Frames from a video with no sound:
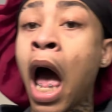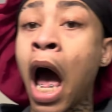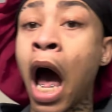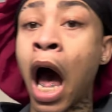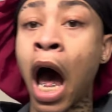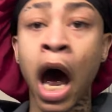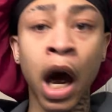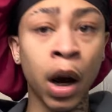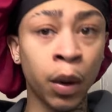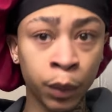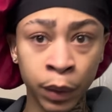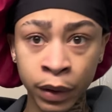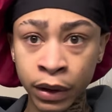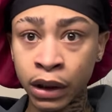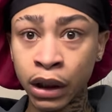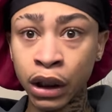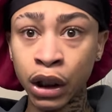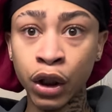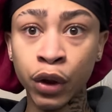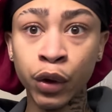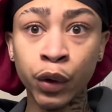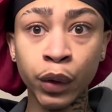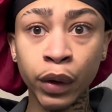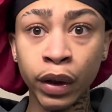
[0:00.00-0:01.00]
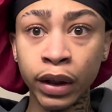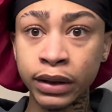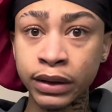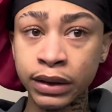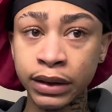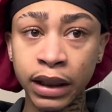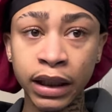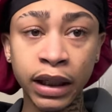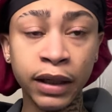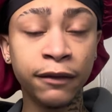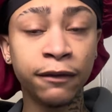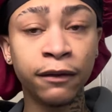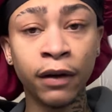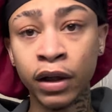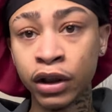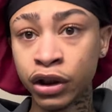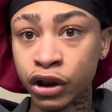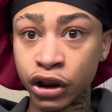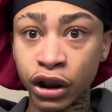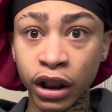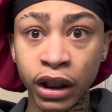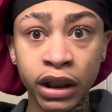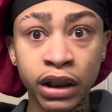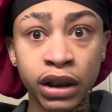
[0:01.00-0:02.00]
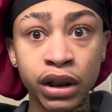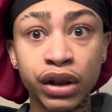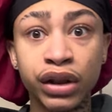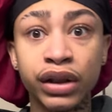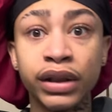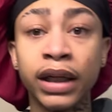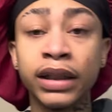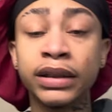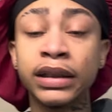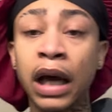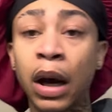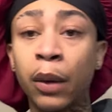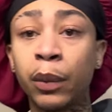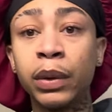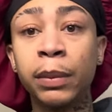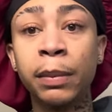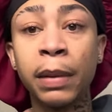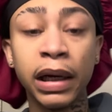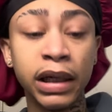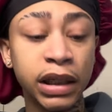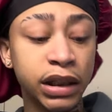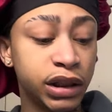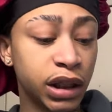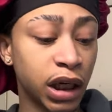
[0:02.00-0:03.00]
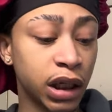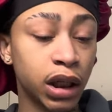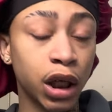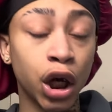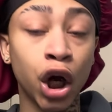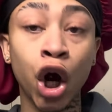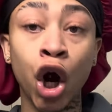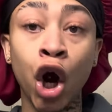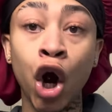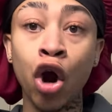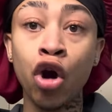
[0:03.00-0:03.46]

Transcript: I went to the New York City functions. That's how we met each other.